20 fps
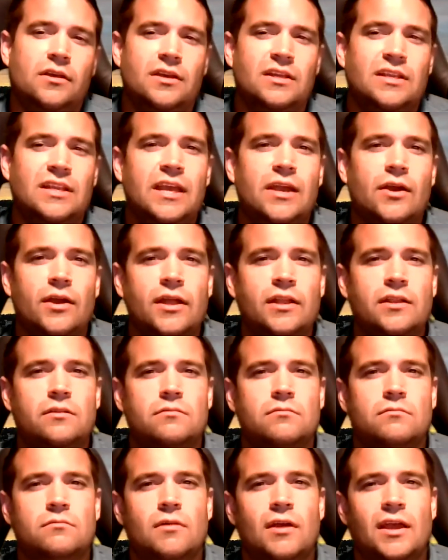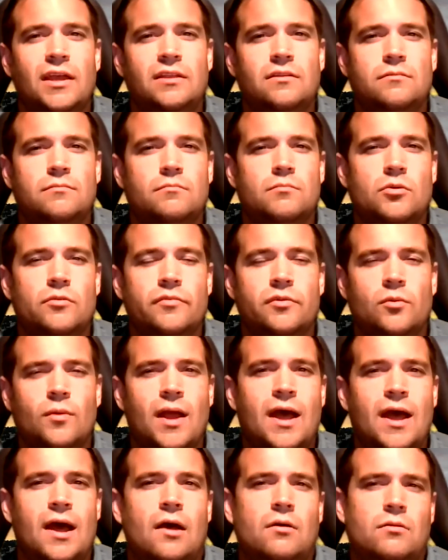Hear it, right? Move it
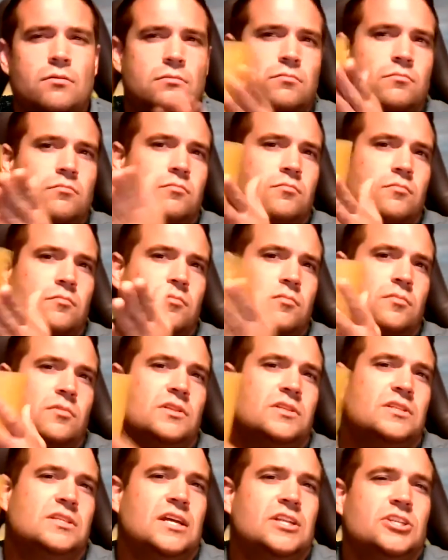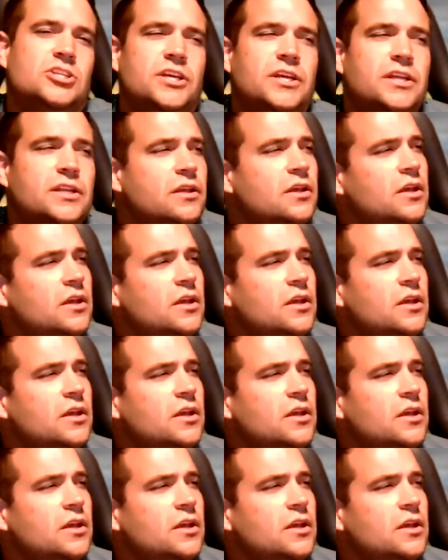around, touch it.